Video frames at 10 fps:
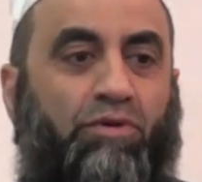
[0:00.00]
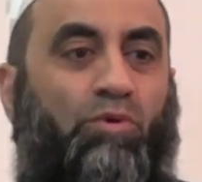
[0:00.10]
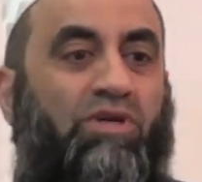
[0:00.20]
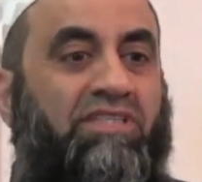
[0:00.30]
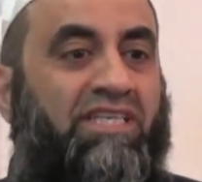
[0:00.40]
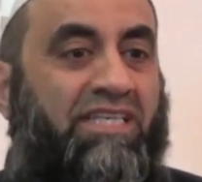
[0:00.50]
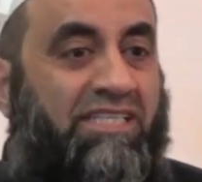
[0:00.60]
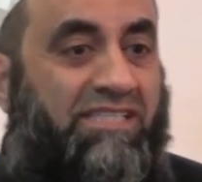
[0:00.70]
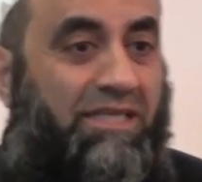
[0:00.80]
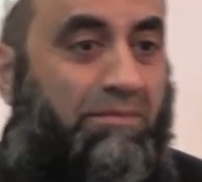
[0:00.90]
the word
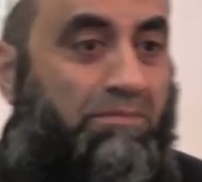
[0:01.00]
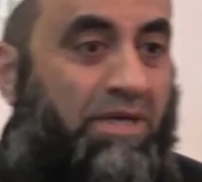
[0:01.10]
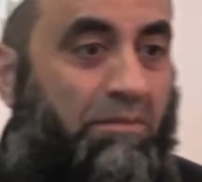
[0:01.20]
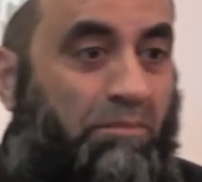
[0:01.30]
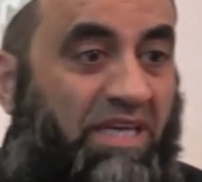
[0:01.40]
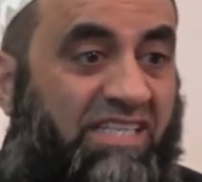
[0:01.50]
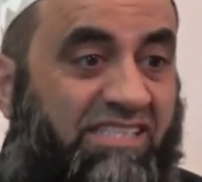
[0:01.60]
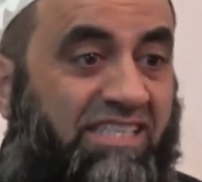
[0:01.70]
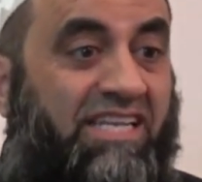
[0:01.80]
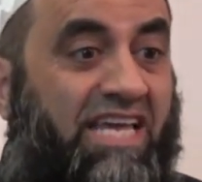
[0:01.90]
ism
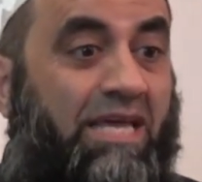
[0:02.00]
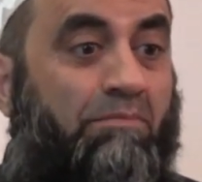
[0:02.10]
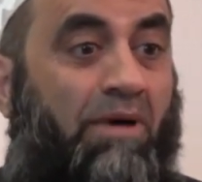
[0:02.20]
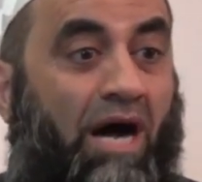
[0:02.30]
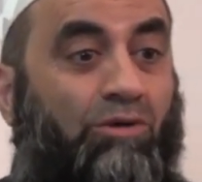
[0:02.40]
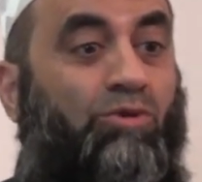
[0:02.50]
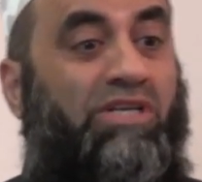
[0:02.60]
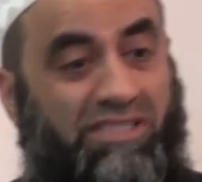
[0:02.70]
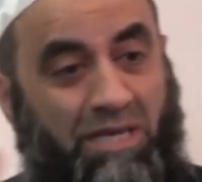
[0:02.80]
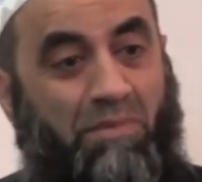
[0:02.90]
means name, how do
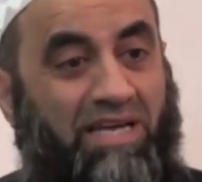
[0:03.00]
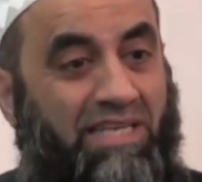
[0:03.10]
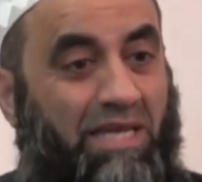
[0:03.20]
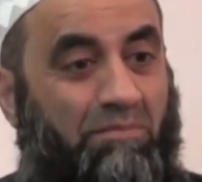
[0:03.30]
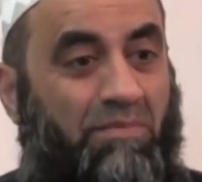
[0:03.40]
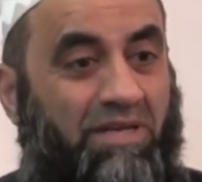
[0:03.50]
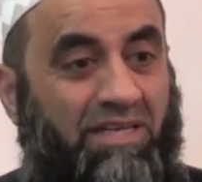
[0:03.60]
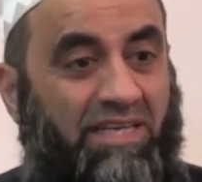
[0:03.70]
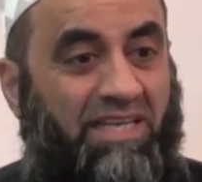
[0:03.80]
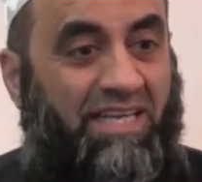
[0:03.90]
I say my name?
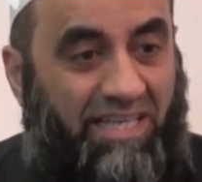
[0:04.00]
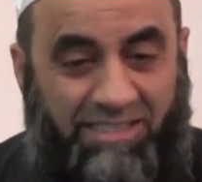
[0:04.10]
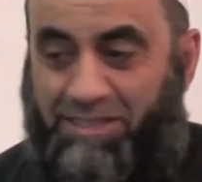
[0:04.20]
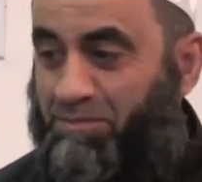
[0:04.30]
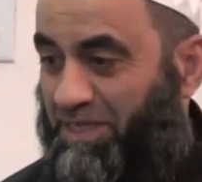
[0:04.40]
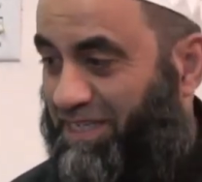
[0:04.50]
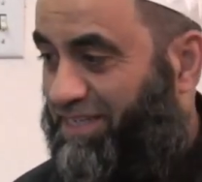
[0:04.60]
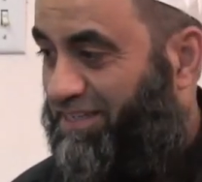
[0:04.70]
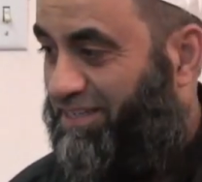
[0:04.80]
Ismi.